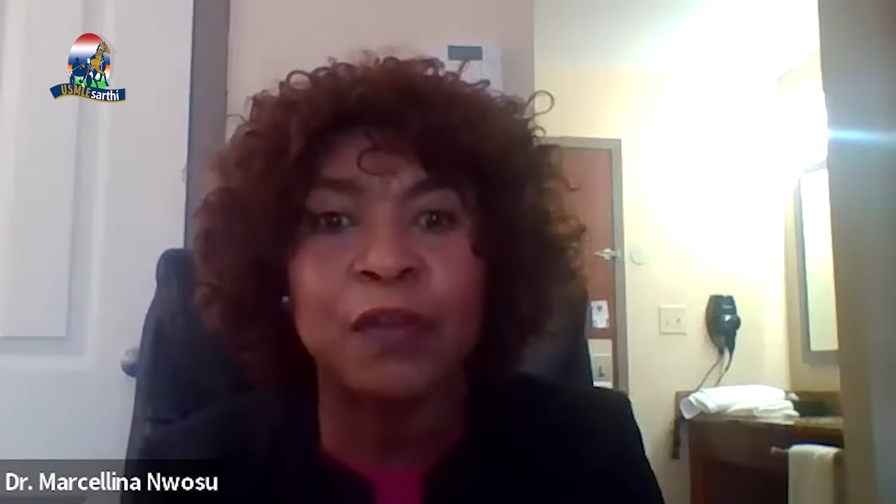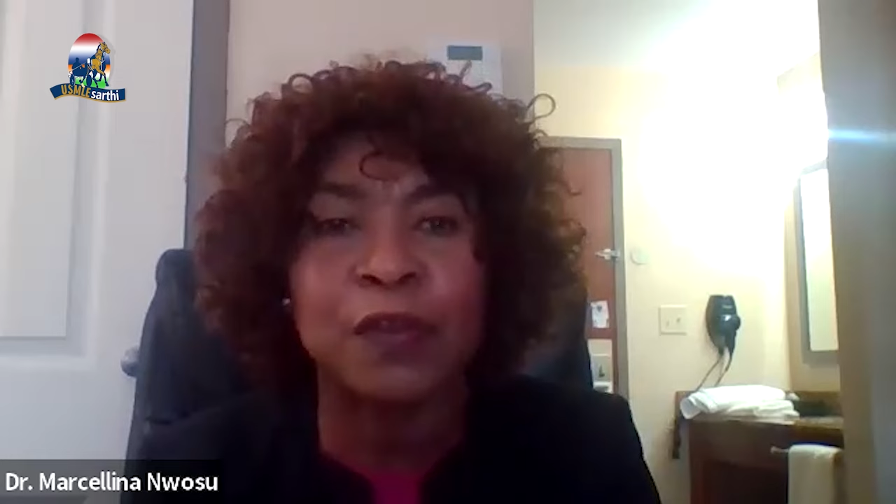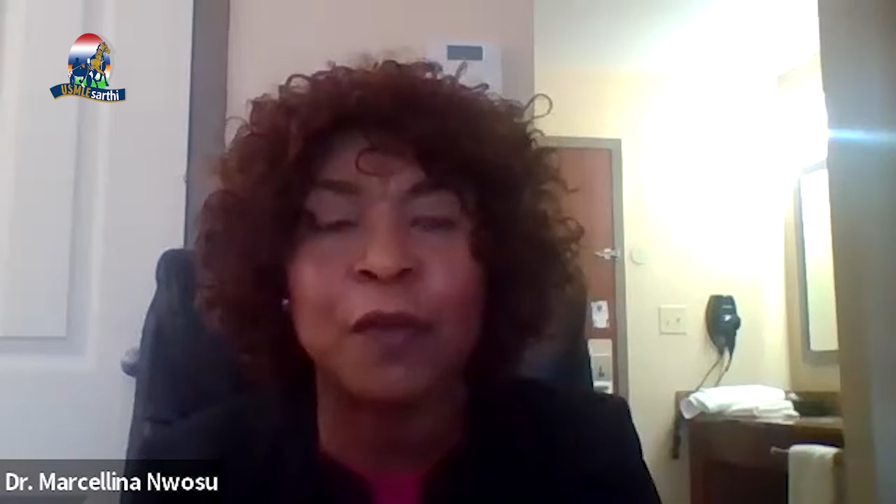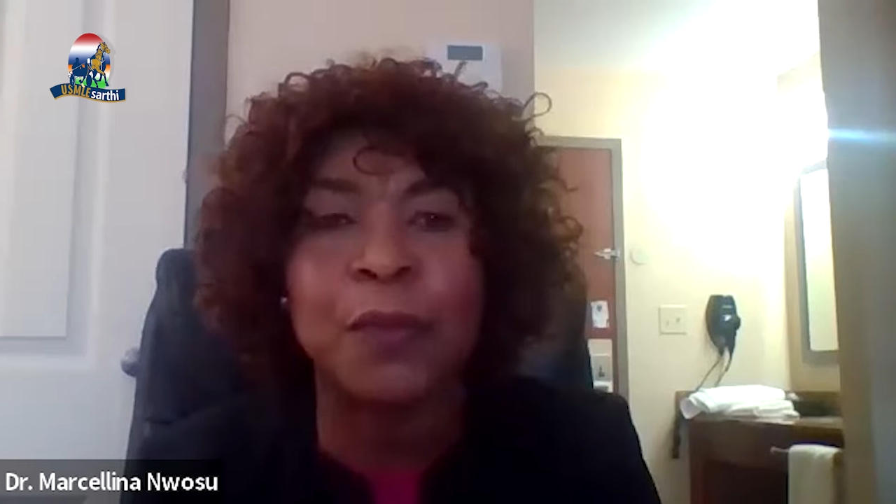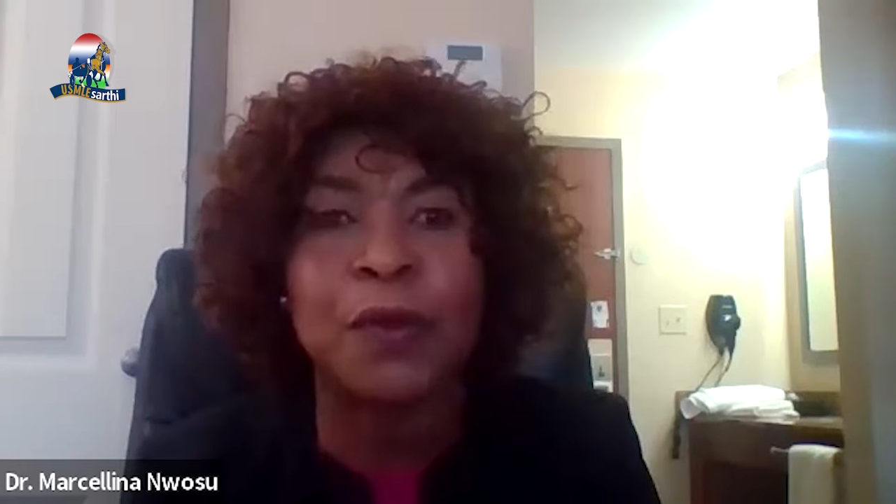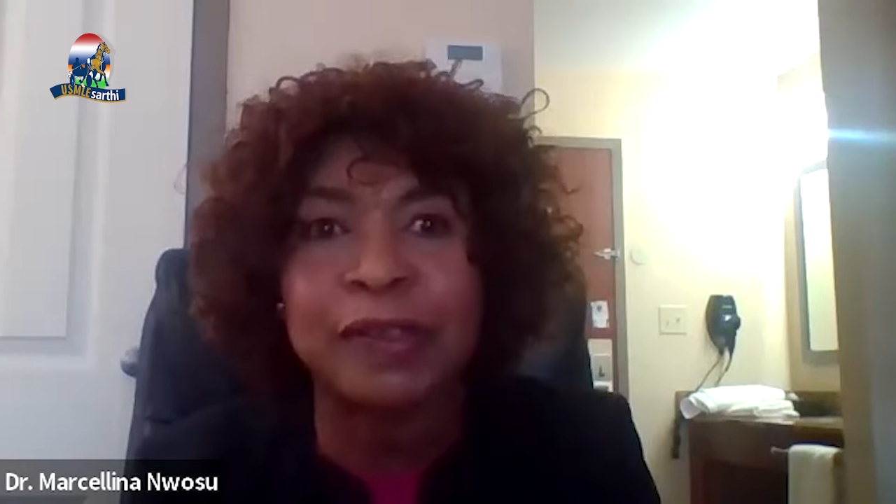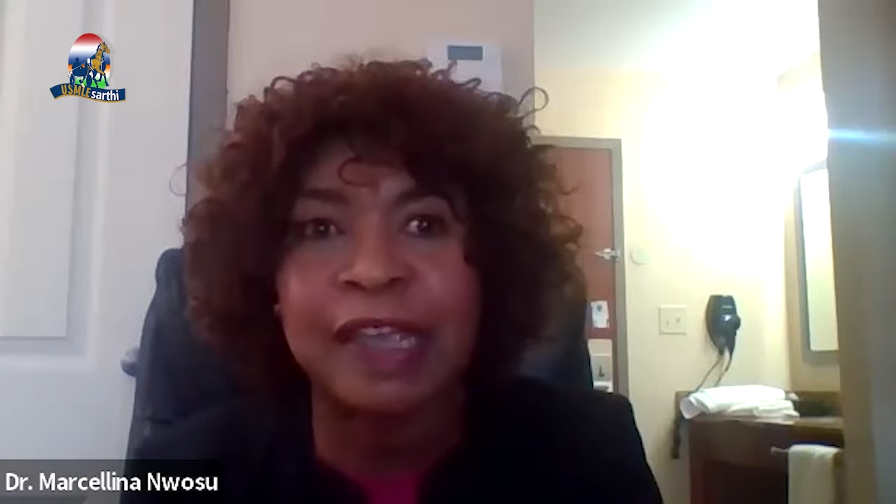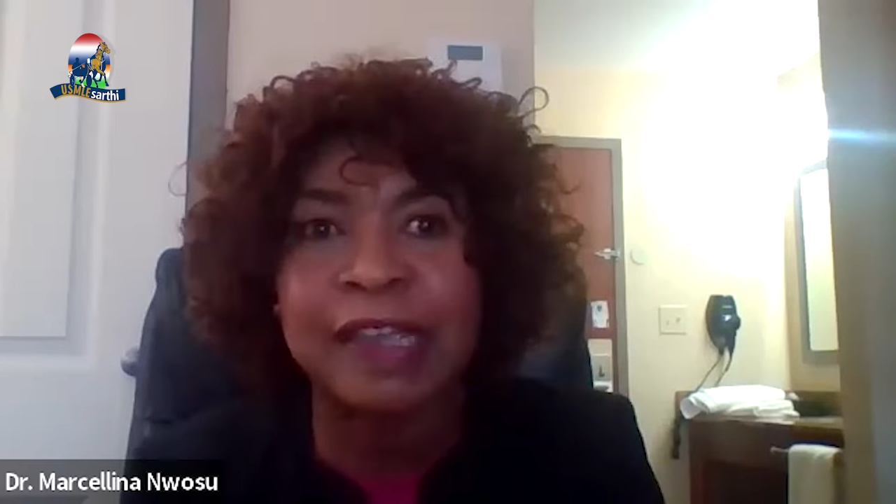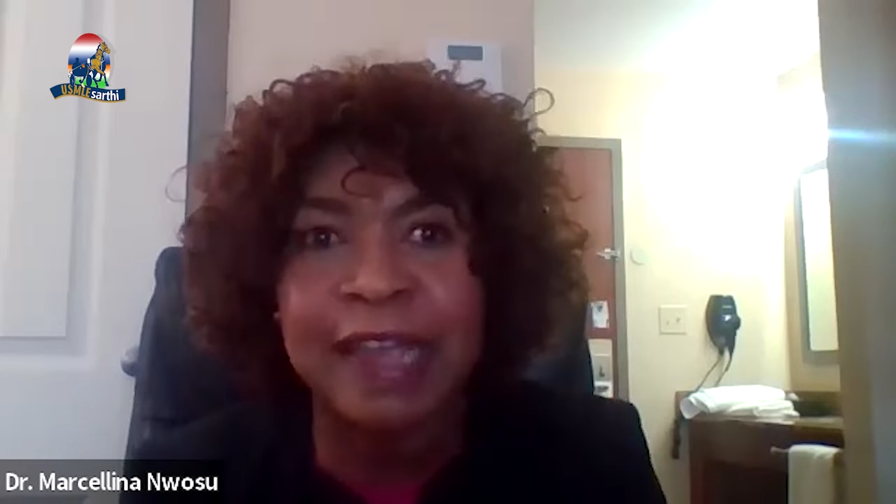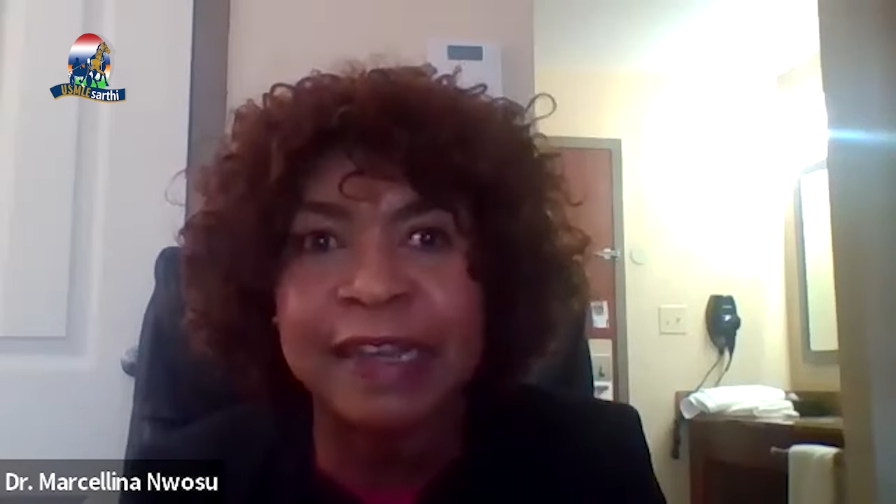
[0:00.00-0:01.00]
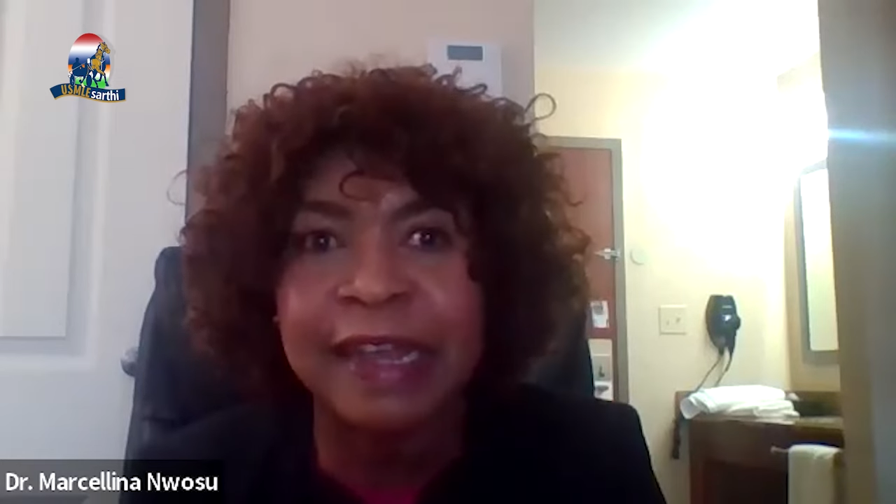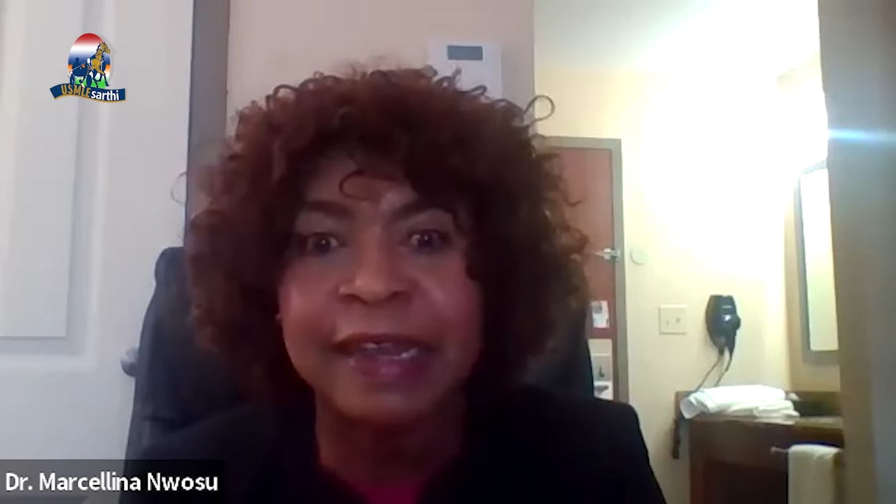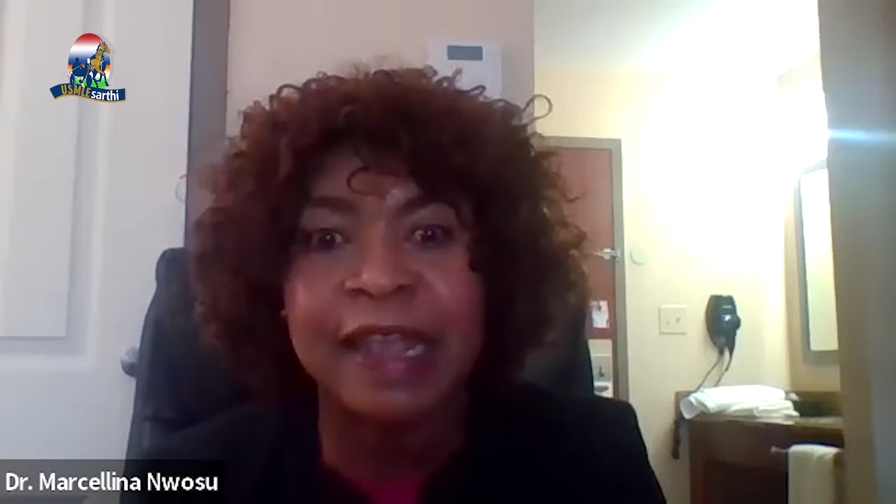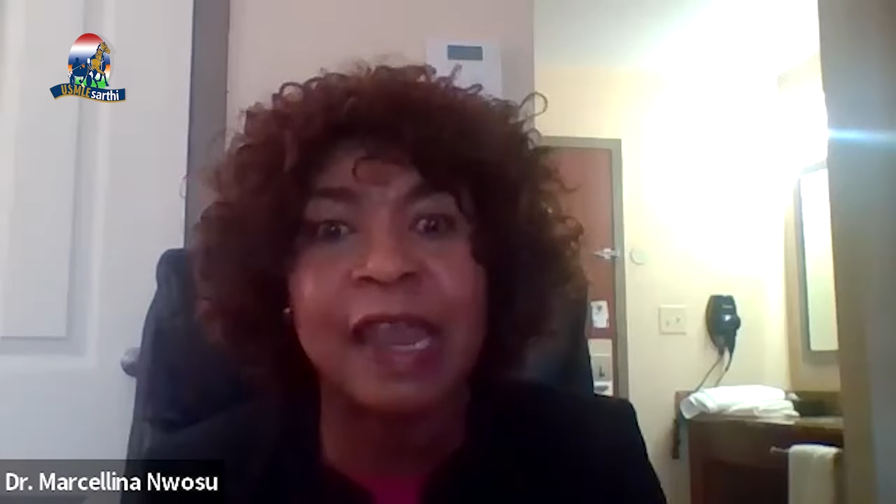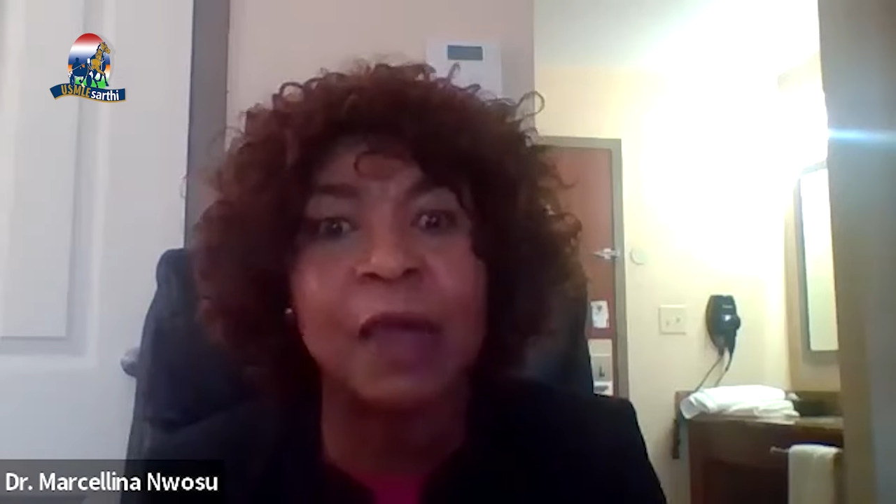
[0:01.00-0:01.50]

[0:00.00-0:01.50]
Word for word: So because I started early,